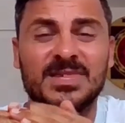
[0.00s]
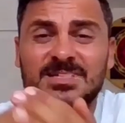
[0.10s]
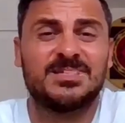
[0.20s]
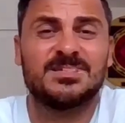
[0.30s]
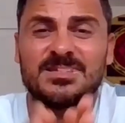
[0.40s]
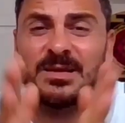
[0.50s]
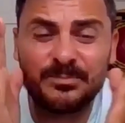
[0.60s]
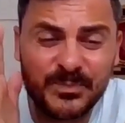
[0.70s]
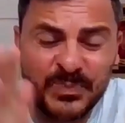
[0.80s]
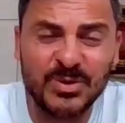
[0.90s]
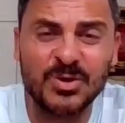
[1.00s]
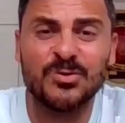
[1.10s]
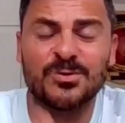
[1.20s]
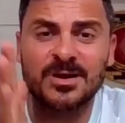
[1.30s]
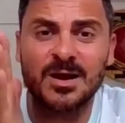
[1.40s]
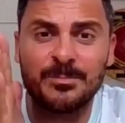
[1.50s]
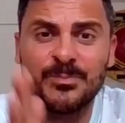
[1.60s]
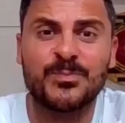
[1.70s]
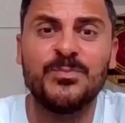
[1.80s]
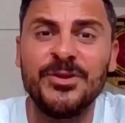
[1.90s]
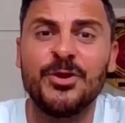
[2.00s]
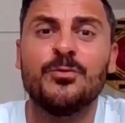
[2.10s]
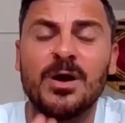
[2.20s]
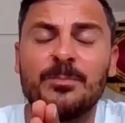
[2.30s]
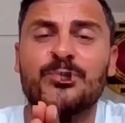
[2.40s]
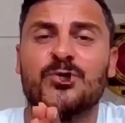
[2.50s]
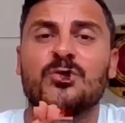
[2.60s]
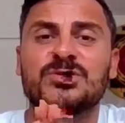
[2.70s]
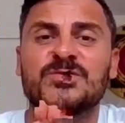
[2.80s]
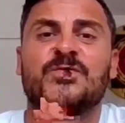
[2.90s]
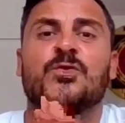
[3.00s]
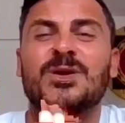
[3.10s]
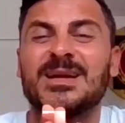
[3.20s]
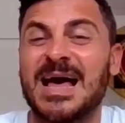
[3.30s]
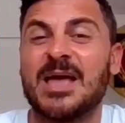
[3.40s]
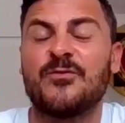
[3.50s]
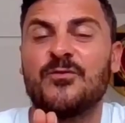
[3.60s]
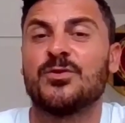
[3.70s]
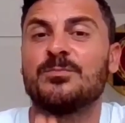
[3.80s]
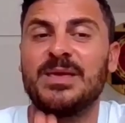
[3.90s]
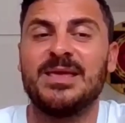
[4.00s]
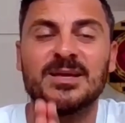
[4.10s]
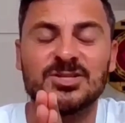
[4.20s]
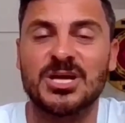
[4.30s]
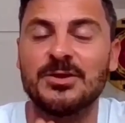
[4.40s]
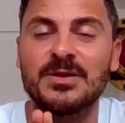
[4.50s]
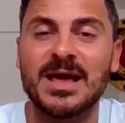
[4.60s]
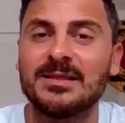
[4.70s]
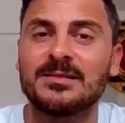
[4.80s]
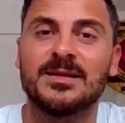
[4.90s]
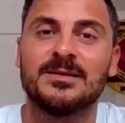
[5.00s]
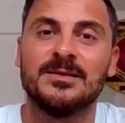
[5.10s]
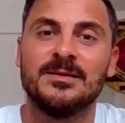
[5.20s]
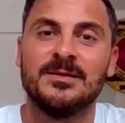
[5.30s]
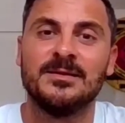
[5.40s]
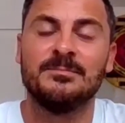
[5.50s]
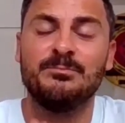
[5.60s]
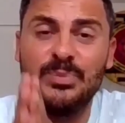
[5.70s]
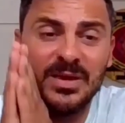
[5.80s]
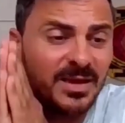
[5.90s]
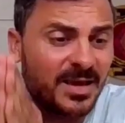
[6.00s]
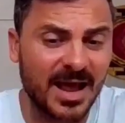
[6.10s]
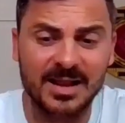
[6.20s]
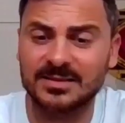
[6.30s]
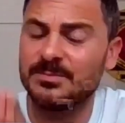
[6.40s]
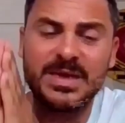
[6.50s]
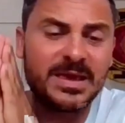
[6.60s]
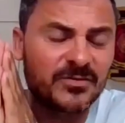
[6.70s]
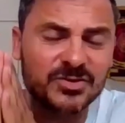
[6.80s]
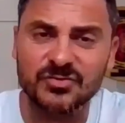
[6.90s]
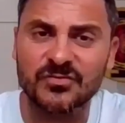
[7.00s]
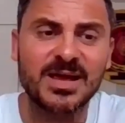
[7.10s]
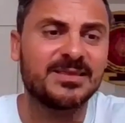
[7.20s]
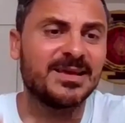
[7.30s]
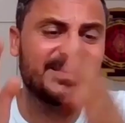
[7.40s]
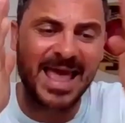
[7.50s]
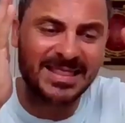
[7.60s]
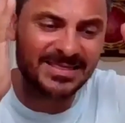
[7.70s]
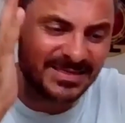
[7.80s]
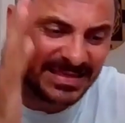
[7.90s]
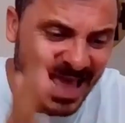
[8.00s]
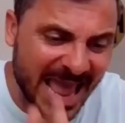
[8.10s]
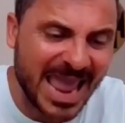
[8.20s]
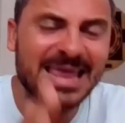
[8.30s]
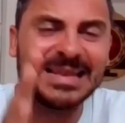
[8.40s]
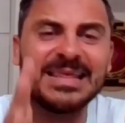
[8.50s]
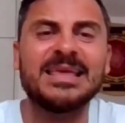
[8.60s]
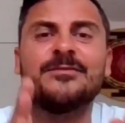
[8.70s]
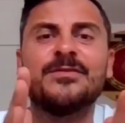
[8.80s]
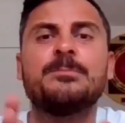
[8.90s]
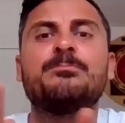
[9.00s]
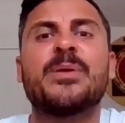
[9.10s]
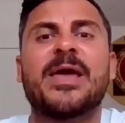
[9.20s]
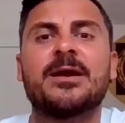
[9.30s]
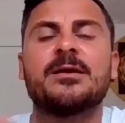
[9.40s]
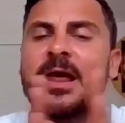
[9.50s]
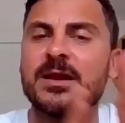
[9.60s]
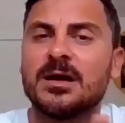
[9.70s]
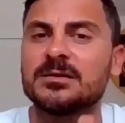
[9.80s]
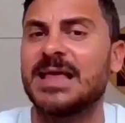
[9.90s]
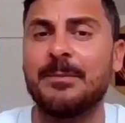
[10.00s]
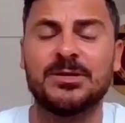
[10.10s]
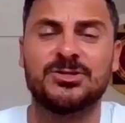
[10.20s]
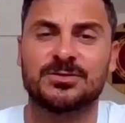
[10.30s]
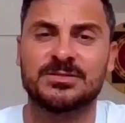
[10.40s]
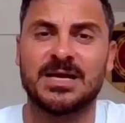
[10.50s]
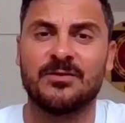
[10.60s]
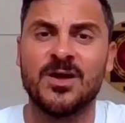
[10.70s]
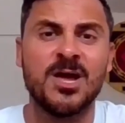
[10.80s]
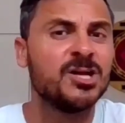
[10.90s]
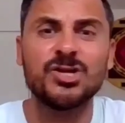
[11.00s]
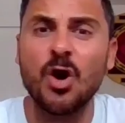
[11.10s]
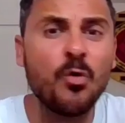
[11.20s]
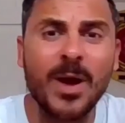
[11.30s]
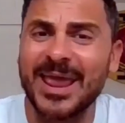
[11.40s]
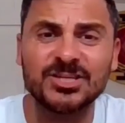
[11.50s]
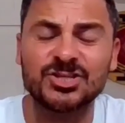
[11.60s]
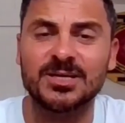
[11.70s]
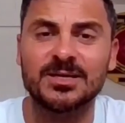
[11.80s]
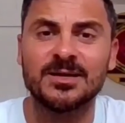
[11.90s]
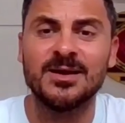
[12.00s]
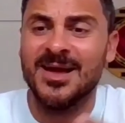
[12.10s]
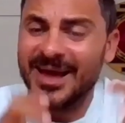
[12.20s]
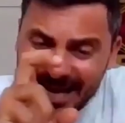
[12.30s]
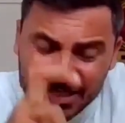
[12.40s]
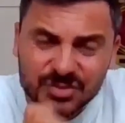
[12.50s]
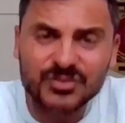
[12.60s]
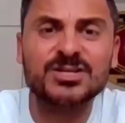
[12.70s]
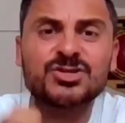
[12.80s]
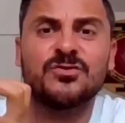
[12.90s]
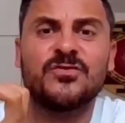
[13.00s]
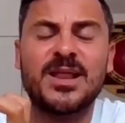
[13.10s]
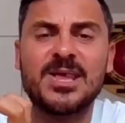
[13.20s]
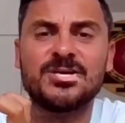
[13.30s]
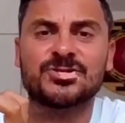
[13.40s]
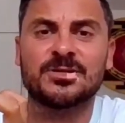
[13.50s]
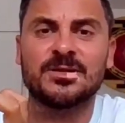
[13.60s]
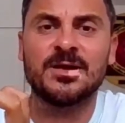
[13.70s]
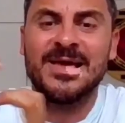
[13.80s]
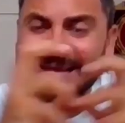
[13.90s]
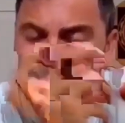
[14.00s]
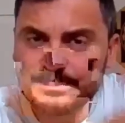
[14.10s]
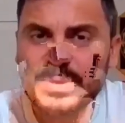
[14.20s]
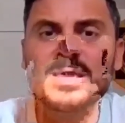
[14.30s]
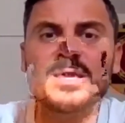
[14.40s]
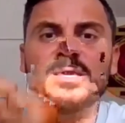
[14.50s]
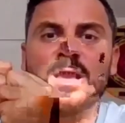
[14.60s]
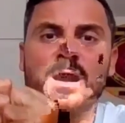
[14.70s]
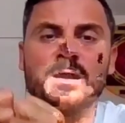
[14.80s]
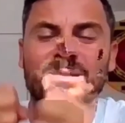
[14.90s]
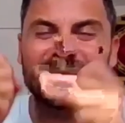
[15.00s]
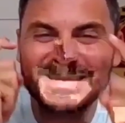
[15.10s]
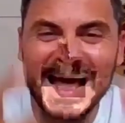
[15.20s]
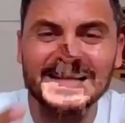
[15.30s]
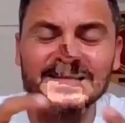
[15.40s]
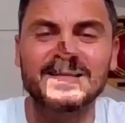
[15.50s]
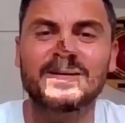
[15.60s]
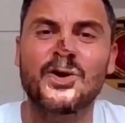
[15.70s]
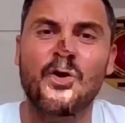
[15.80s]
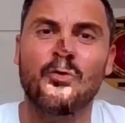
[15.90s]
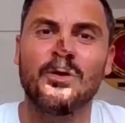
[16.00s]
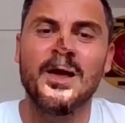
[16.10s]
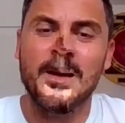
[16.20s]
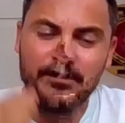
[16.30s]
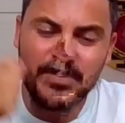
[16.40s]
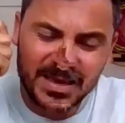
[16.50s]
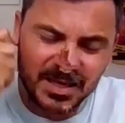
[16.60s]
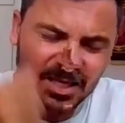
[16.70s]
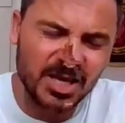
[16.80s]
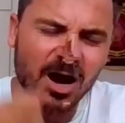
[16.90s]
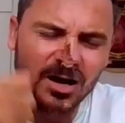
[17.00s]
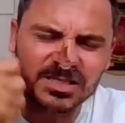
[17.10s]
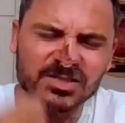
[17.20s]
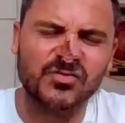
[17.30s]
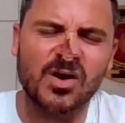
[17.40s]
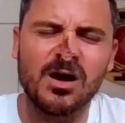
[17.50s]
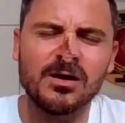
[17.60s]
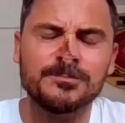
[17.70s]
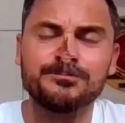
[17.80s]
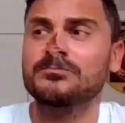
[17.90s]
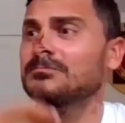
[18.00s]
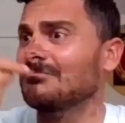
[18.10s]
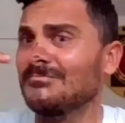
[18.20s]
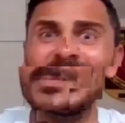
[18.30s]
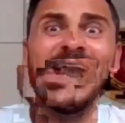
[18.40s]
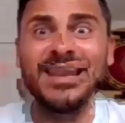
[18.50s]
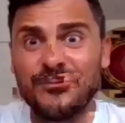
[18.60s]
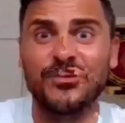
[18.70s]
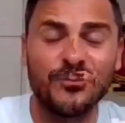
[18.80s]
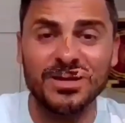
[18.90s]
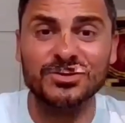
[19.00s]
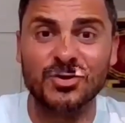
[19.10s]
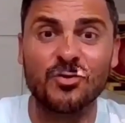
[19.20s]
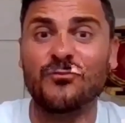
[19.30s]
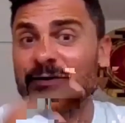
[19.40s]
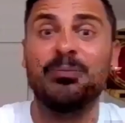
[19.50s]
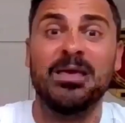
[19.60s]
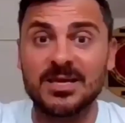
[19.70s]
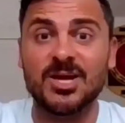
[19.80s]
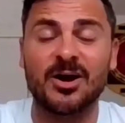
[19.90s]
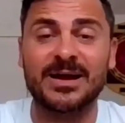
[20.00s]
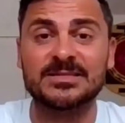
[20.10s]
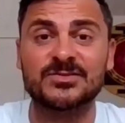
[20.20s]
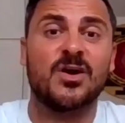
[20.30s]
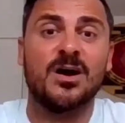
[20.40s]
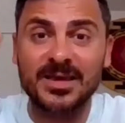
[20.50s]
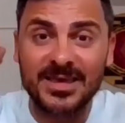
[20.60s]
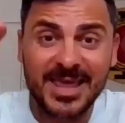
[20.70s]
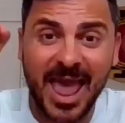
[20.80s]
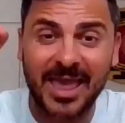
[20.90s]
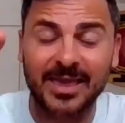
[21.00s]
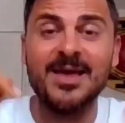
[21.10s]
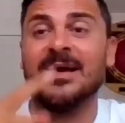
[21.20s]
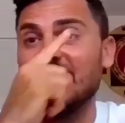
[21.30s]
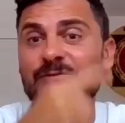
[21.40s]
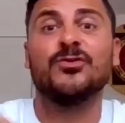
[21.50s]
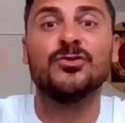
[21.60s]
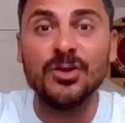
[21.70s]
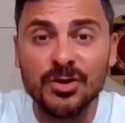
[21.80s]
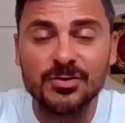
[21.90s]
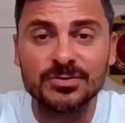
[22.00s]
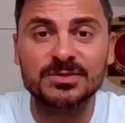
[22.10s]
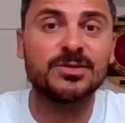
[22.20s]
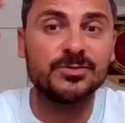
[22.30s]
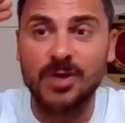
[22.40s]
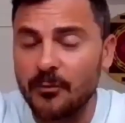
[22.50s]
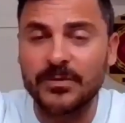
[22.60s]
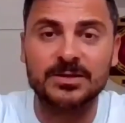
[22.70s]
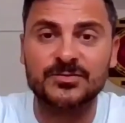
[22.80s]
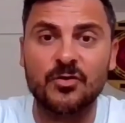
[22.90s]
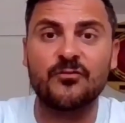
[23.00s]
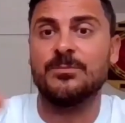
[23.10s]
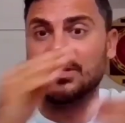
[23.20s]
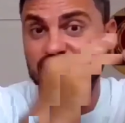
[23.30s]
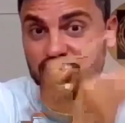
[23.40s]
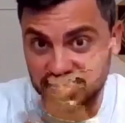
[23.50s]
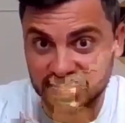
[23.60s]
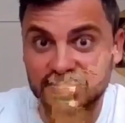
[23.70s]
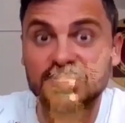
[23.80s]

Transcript: This is the pure uh, new approach for life for being a genuine athlete being healthy, being rejuvenated, and daily repair and not damage yourself. No aging. It's rejuvenation. It's being young. That's the goal. Being young, strong. And if you win a trophy, being young and strong, yay. If you lose, you don't win a trophy, but you're